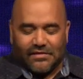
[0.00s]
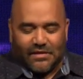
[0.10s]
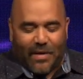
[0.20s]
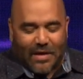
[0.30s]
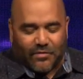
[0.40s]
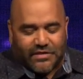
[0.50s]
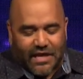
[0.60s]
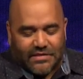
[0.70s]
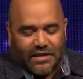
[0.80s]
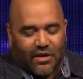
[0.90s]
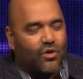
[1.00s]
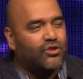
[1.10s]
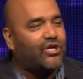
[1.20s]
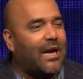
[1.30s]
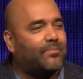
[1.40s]
The Bible says in Luke
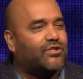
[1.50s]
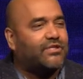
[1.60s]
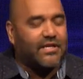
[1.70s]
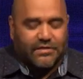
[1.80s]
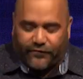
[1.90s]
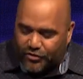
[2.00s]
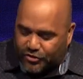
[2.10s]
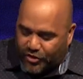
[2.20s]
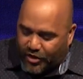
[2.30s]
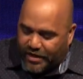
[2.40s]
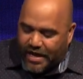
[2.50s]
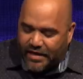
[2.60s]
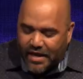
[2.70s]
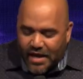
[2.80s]
chapter 6, verse 38